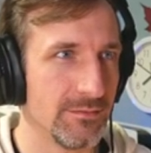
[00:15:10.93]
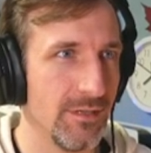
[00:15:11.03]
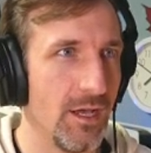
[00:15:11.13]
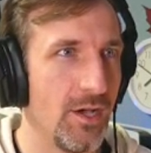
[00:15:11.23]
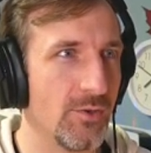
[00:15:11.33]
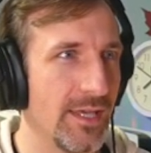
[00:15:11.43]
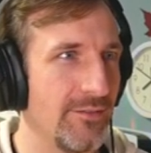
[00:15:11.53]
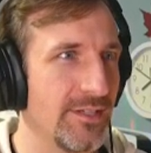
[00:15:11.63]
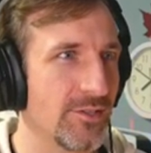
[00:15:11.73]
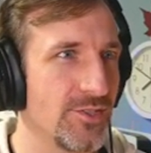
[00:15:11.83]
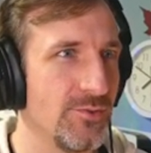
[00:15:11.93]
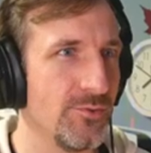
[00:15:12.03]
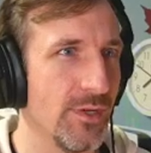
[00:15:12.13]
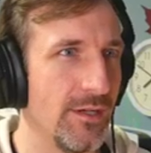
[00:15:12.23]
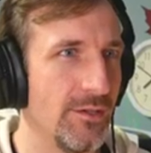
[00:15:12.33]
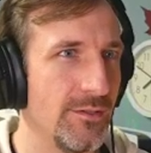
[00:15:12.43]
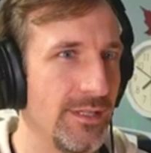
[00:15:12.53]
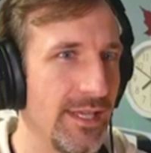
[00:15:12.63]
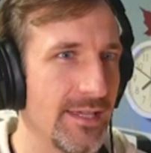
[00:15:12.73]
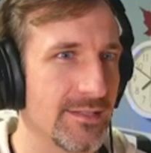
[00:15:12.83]
Oh, Cave Digger 2. Oh,
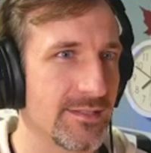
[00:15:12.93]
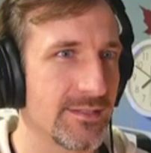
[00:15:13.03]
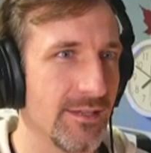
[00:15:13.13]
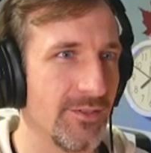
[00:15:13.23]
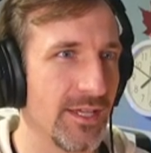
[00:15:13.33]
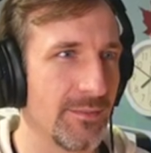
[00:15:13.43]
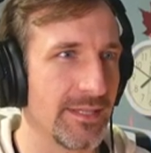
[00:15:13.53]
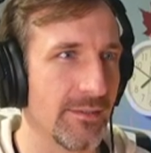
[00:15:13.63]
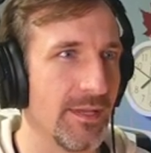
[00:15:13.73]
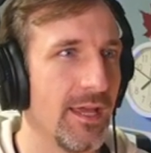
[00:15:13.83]
yes. I forgot about them.